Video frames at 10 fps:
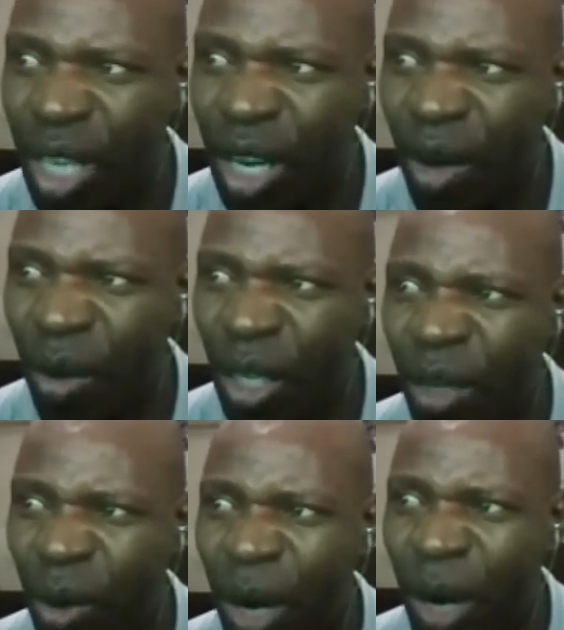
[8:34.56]
we
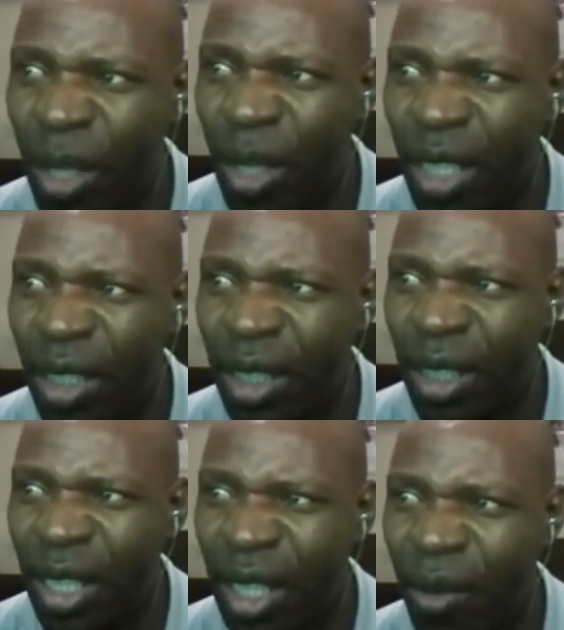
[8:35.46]
can work with that.
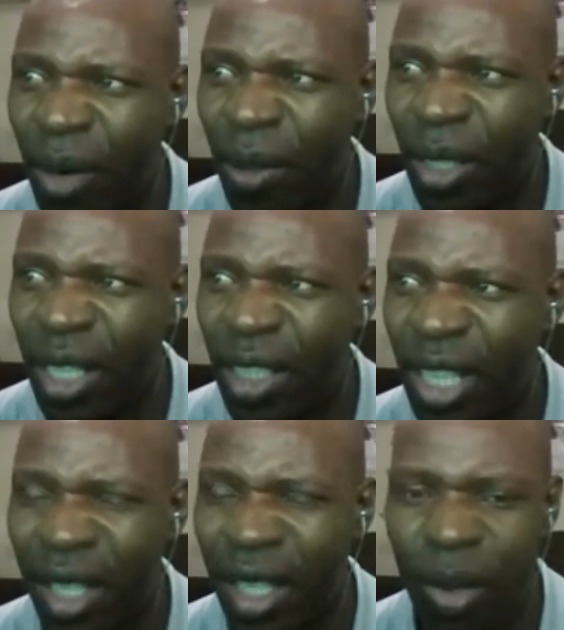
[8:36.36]
They can work with that.
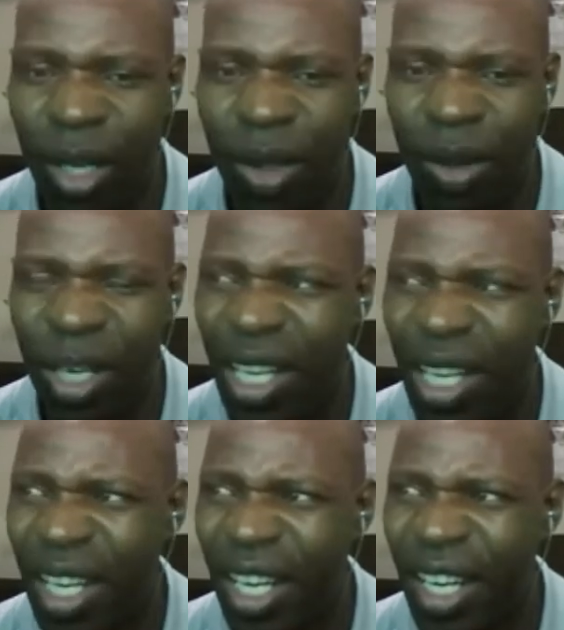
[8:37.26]
Kenneth Waiswa,
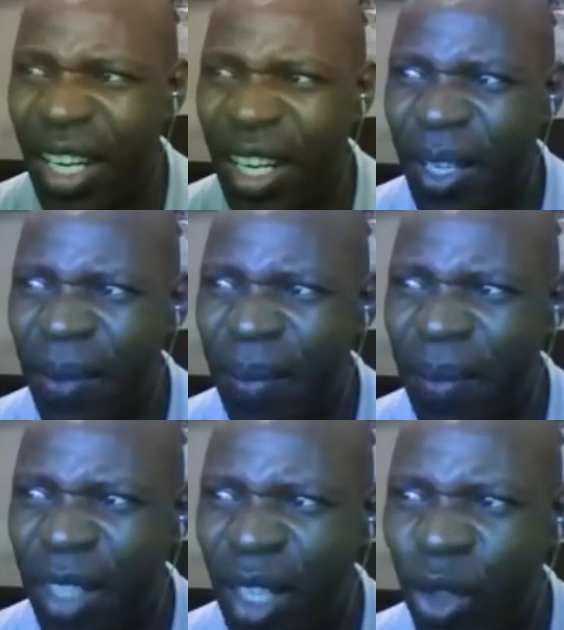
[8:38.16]

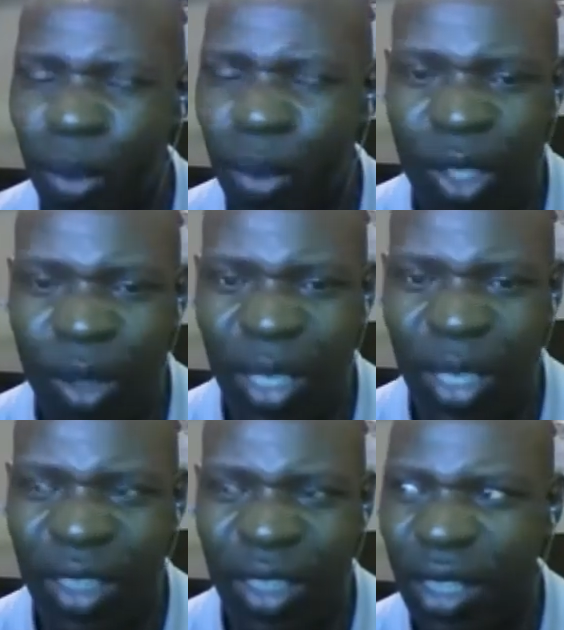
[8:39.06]
good
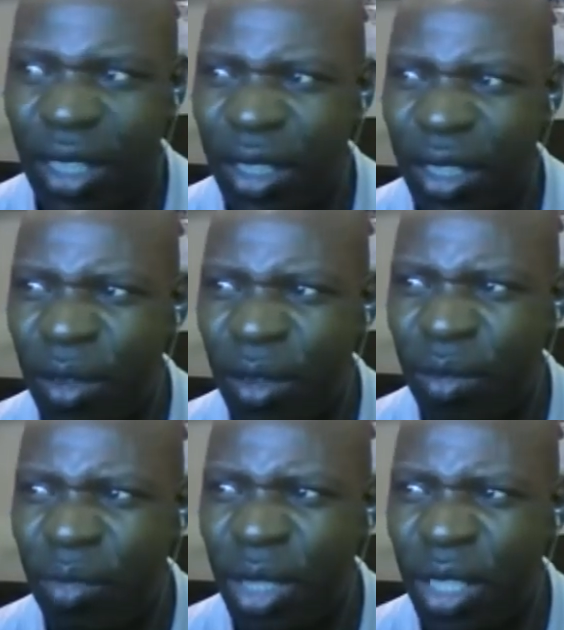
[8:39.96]
prospect, is a
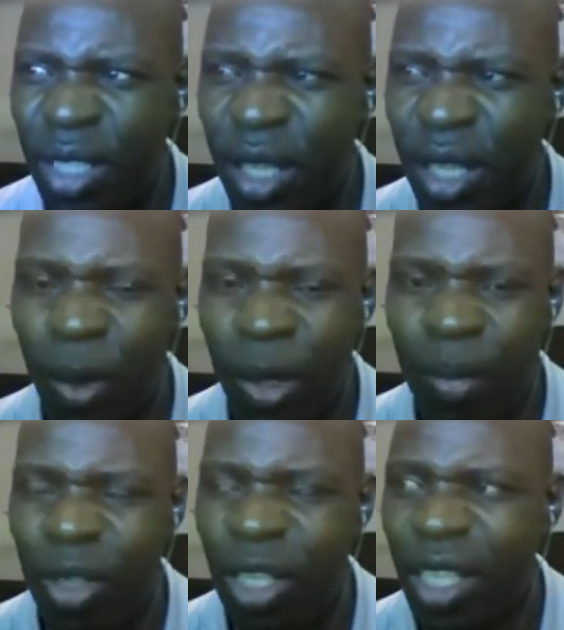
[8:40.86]
quick
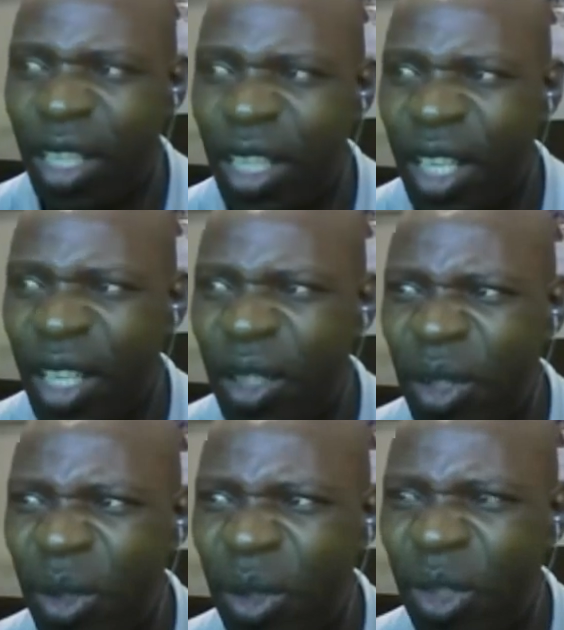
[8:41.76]
bowler who
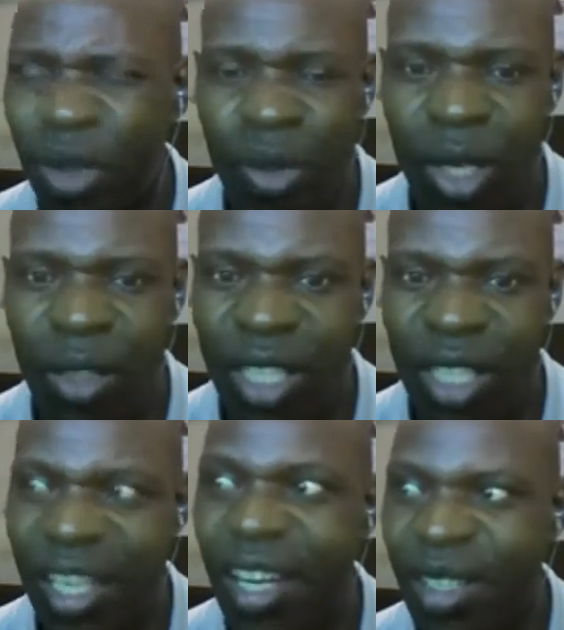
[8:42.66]
could also do a lot, and it's
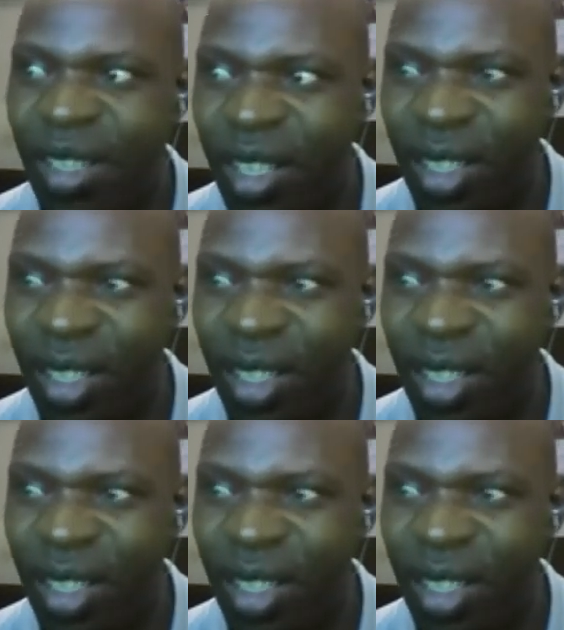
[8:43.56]
a youngster.